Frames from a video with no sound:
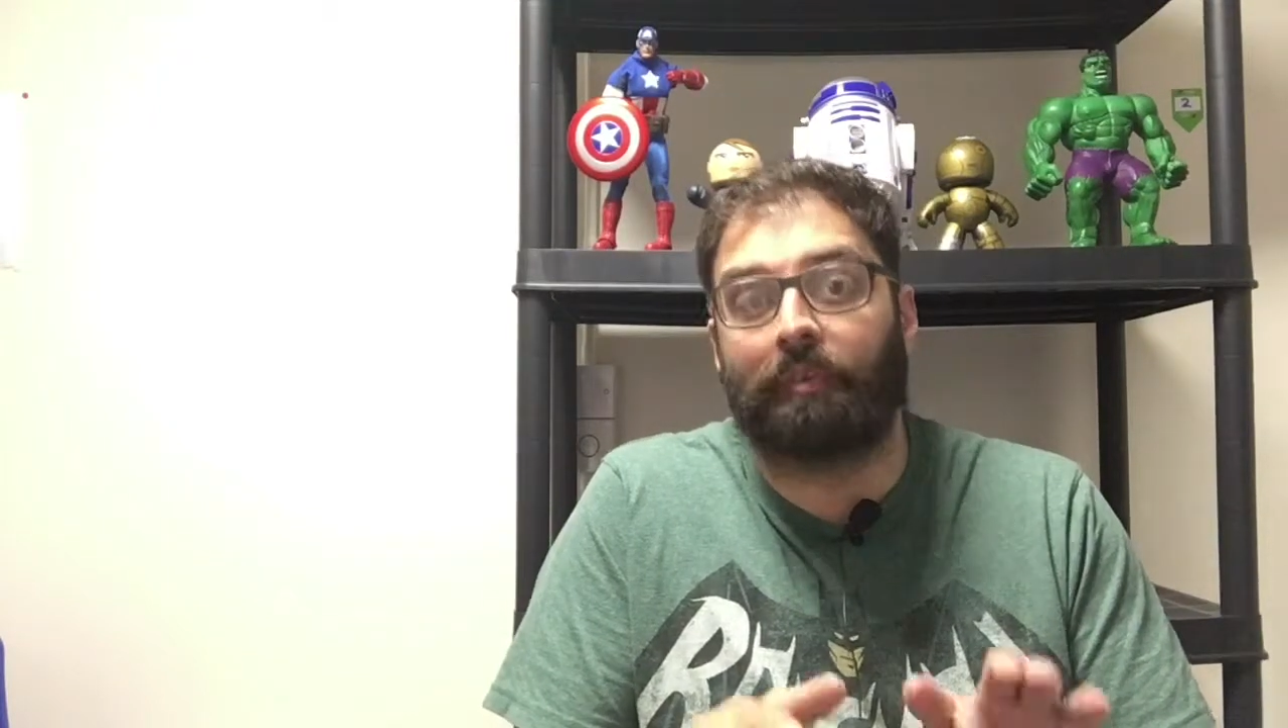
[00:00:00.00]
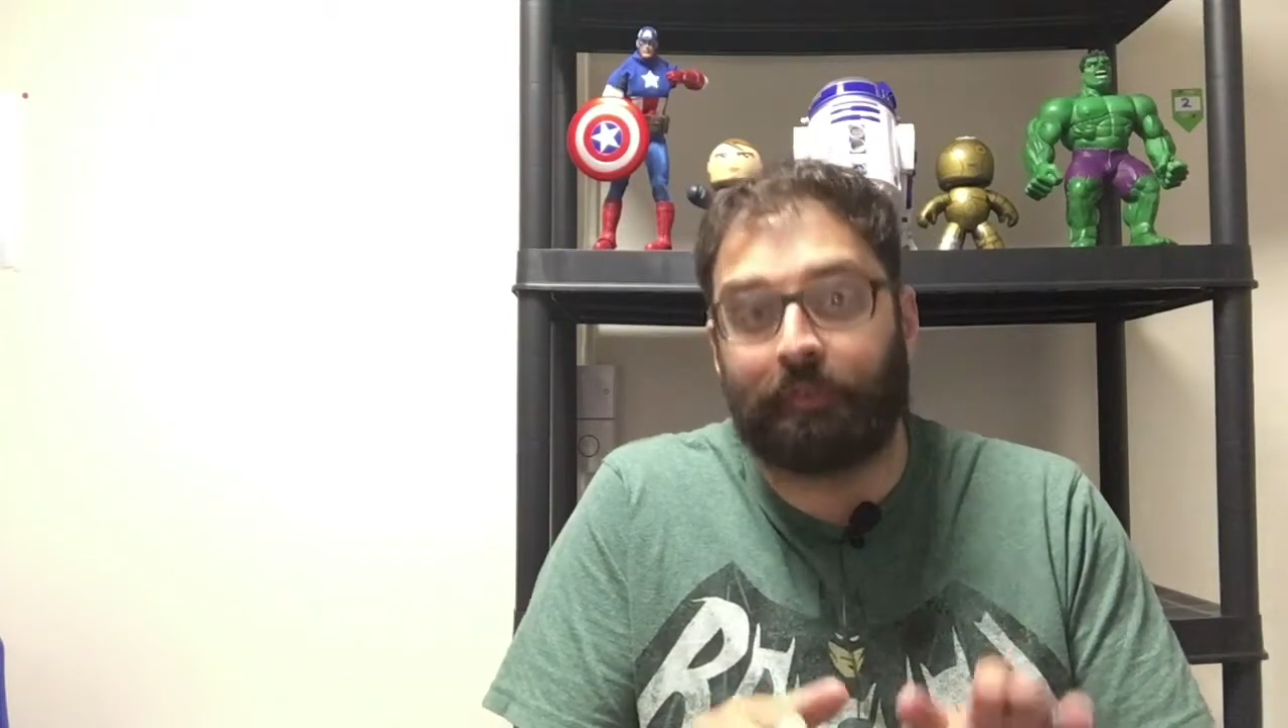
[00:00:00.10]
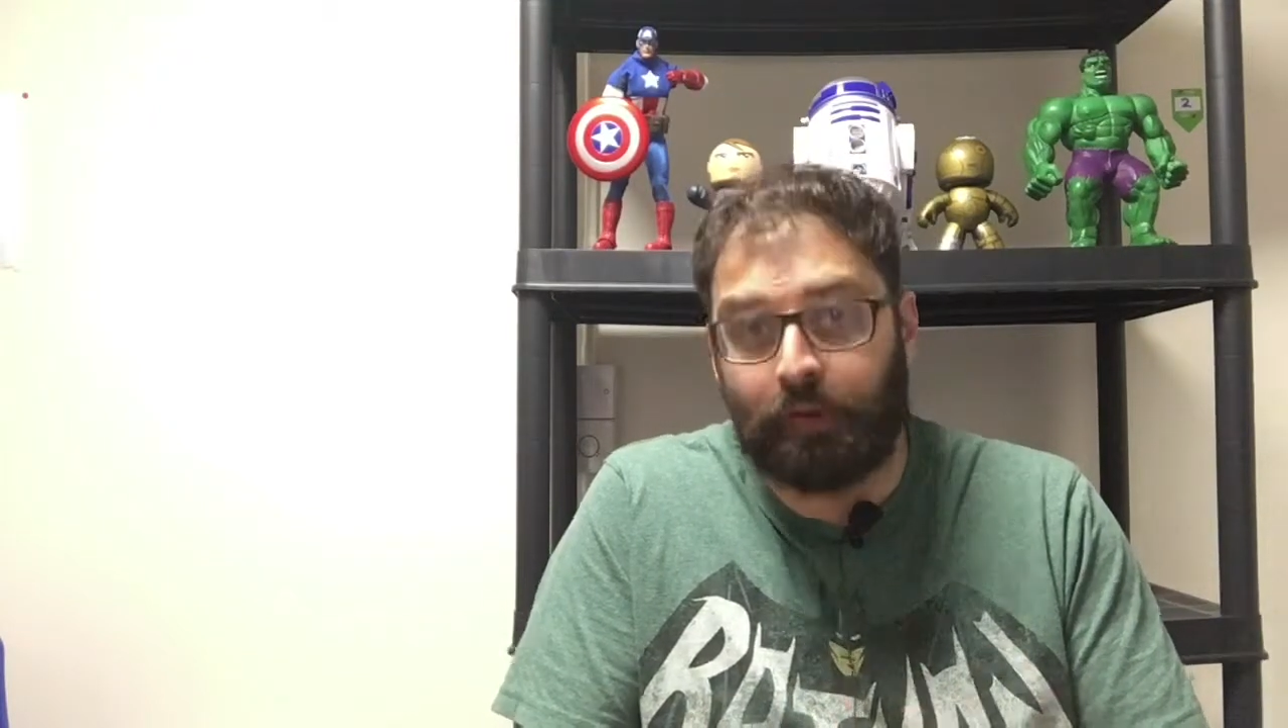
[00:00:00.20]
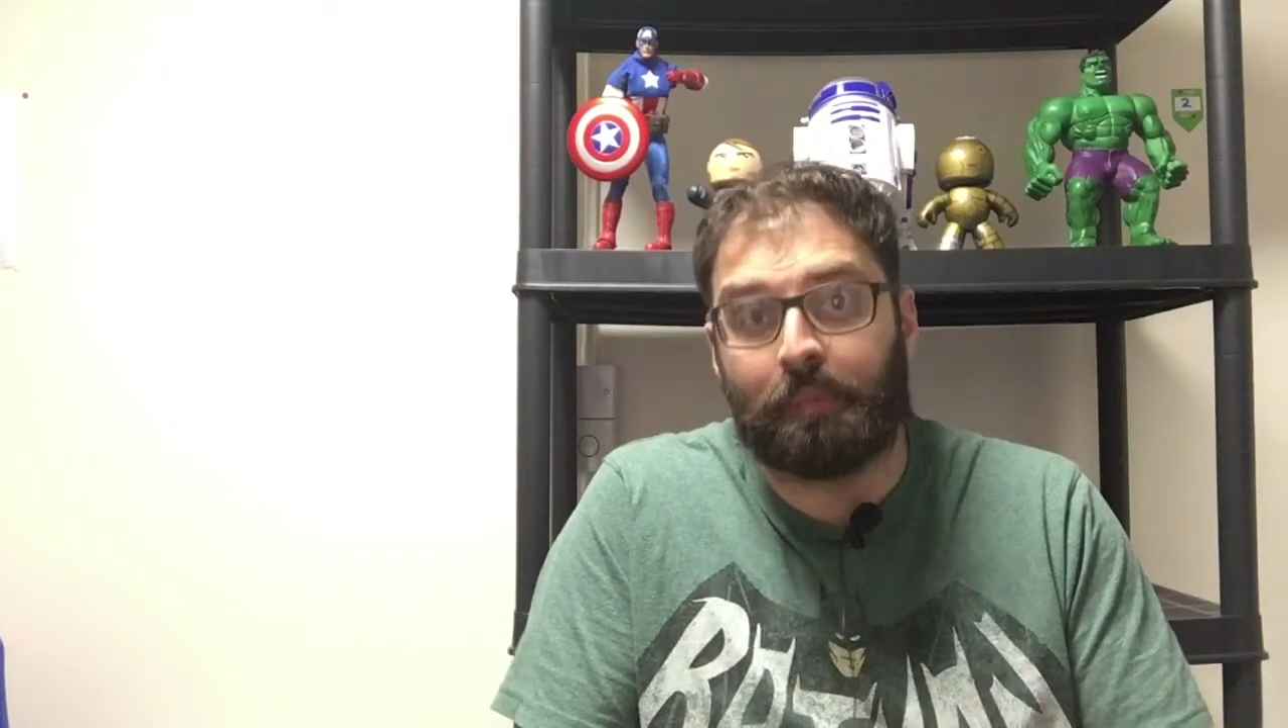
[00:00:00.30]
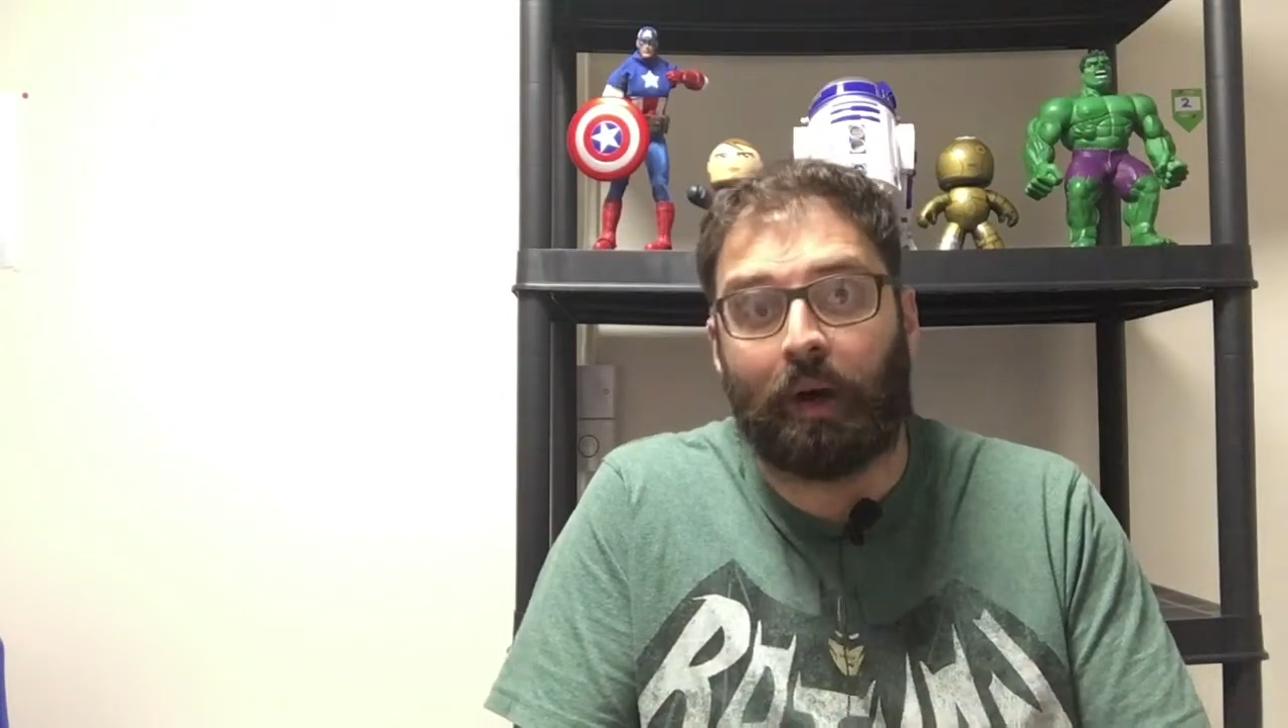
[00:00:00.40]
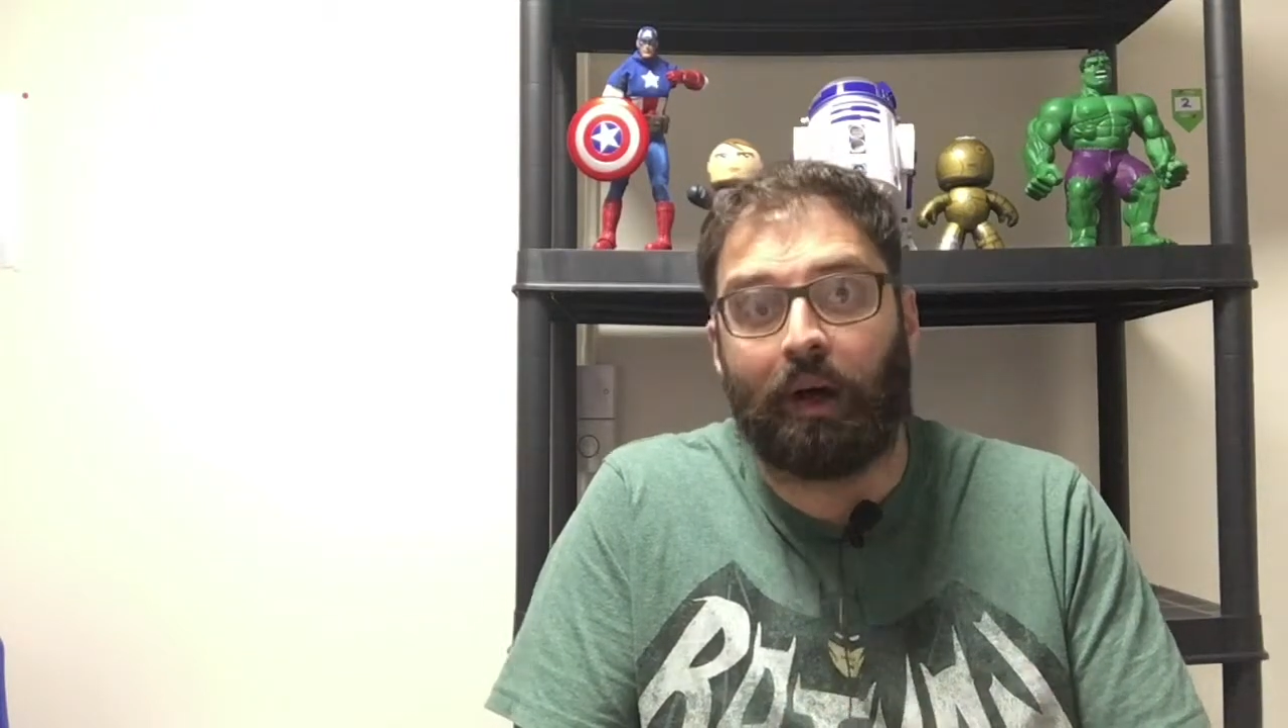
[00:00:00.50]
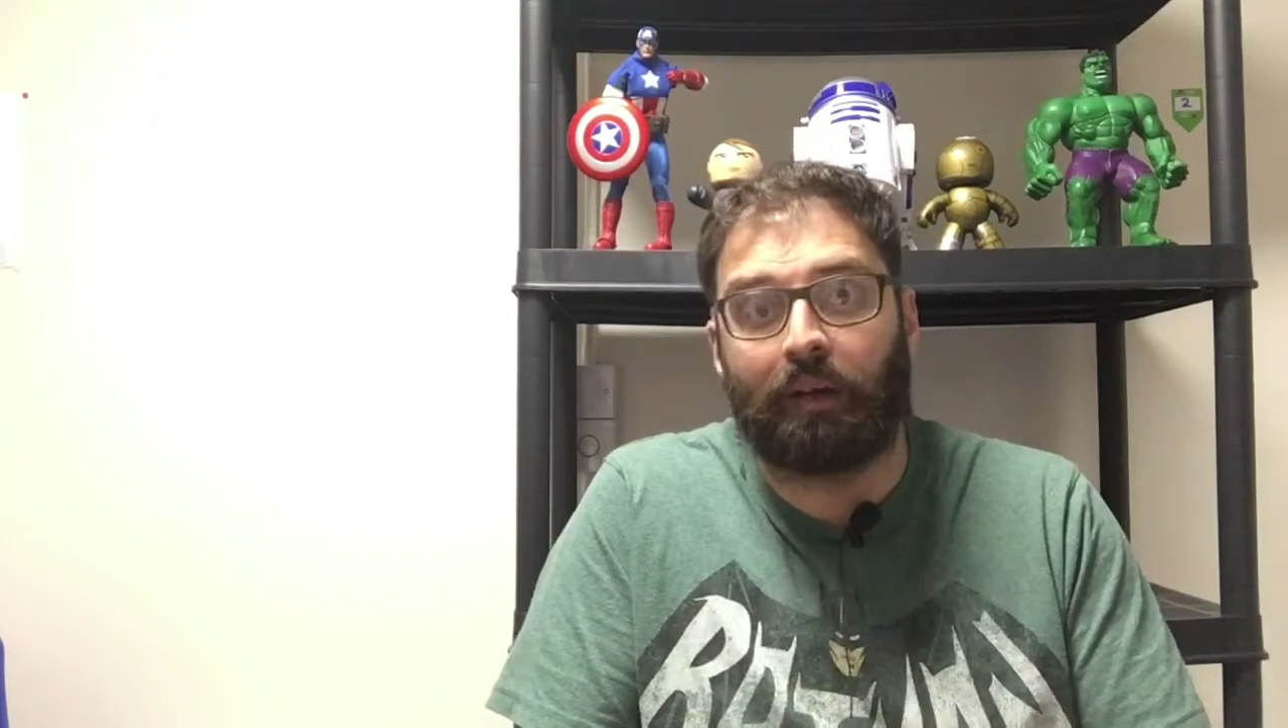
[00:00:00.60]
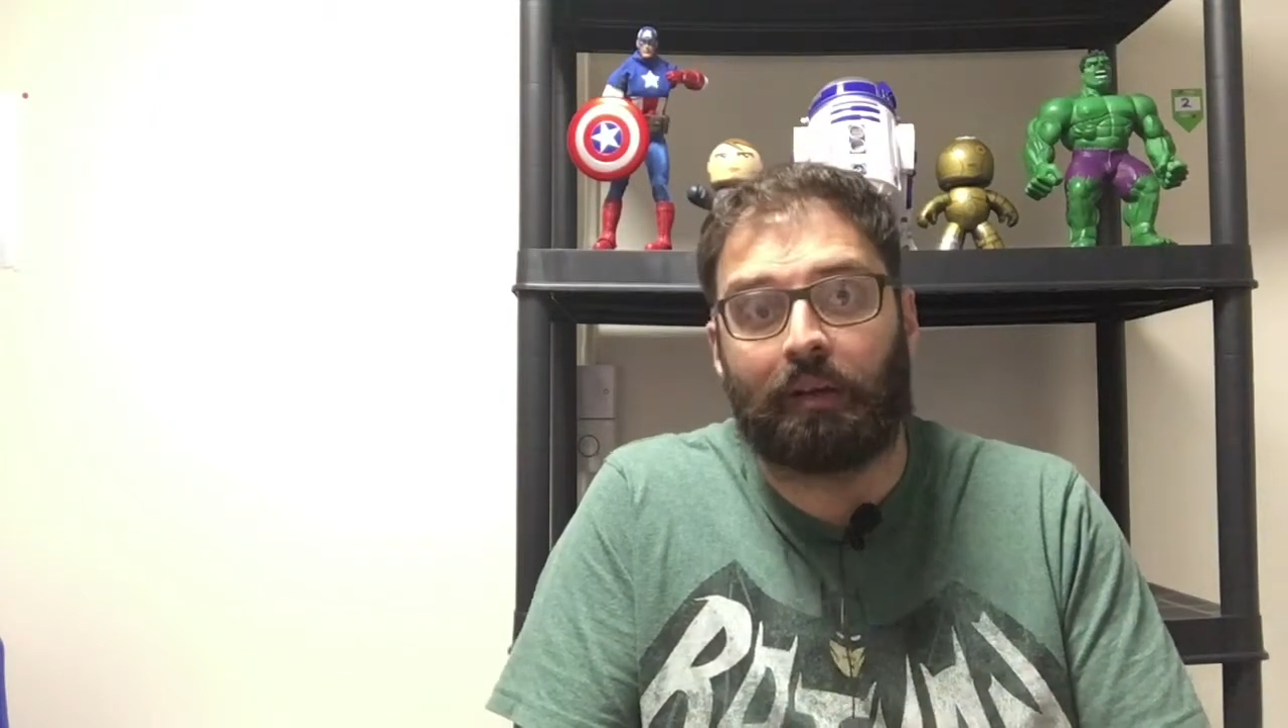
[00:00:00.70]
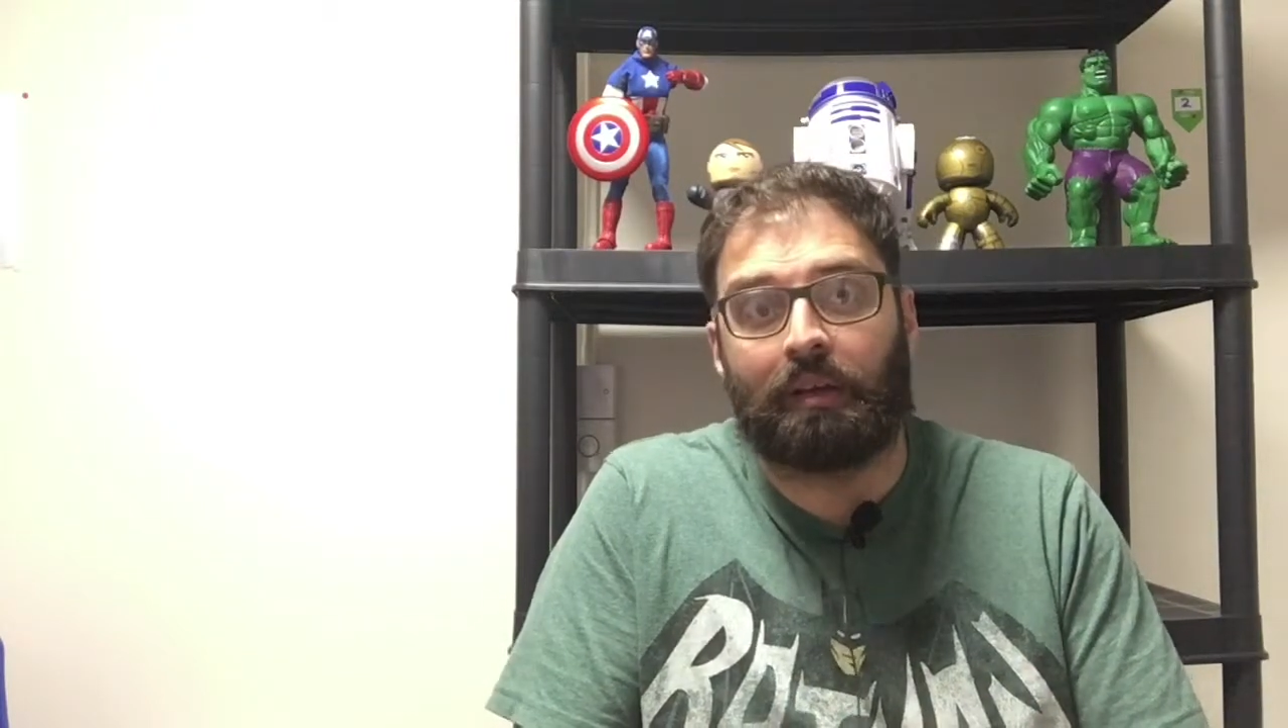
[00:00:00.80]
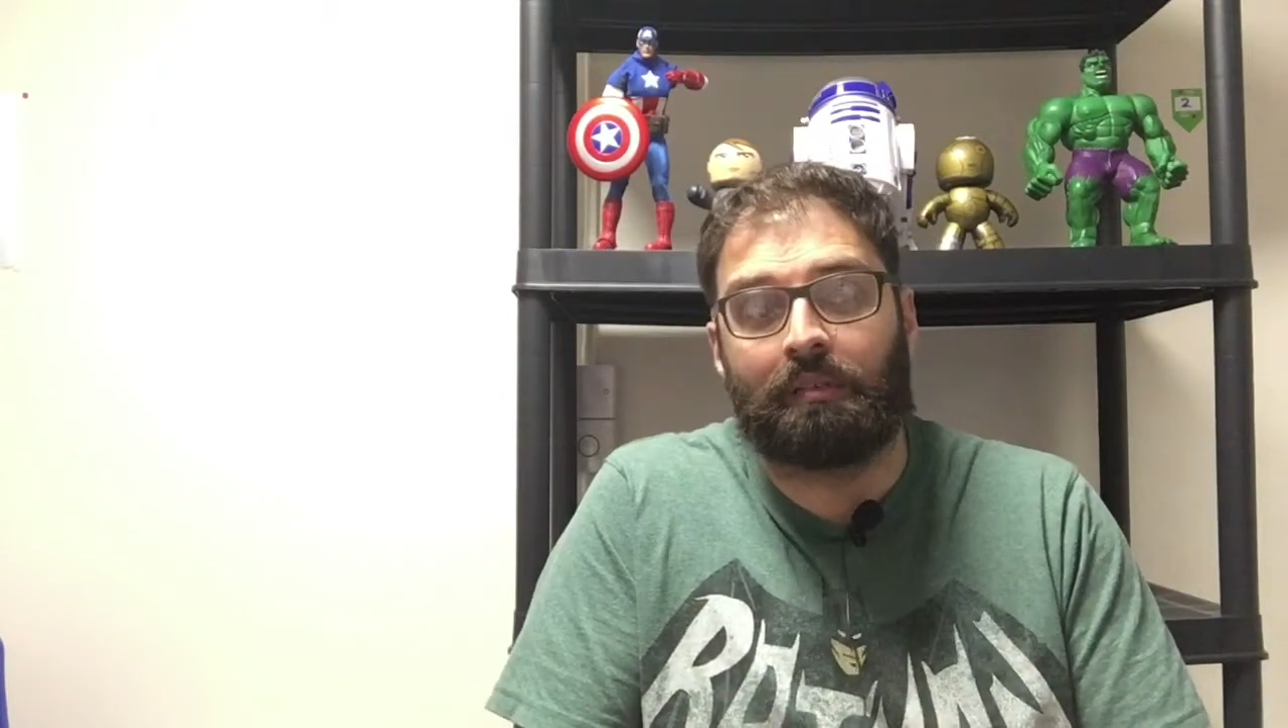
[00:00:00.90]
Fubar